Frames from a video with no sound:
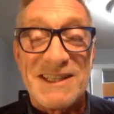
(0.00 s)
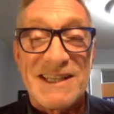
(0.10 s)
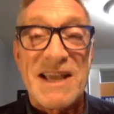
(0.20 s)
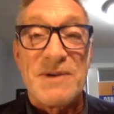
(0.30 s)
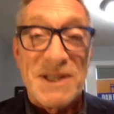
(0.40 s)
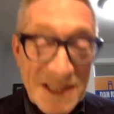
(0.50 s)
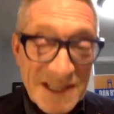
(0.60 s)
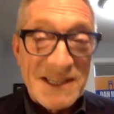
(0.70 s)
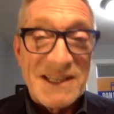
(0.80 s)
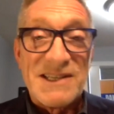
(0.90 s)
The county
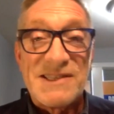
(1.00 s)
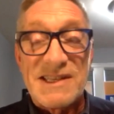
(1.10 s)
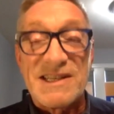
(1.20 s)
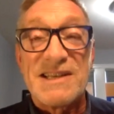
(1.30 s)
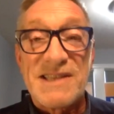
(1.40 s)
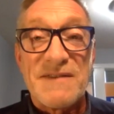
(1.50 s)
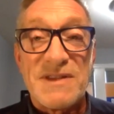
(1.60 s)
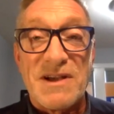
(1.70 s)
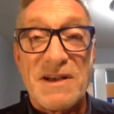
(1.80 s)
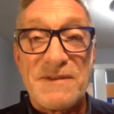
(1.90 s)
does have
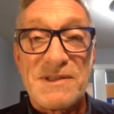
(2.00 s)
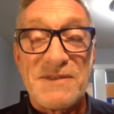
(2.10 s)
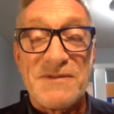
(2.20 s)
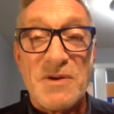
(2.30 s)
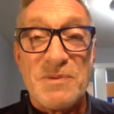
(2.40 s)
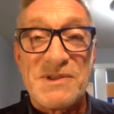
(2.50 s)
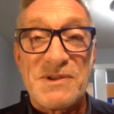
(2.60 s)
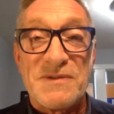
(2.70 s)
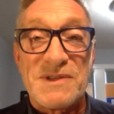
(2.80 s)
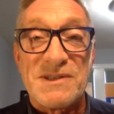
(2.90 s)
the Office of Homeless
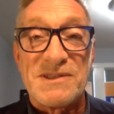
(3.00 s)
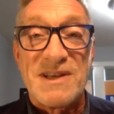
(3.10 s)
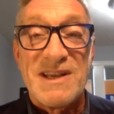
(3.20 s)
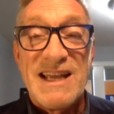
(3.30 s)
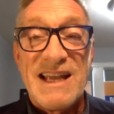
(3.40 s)
Services,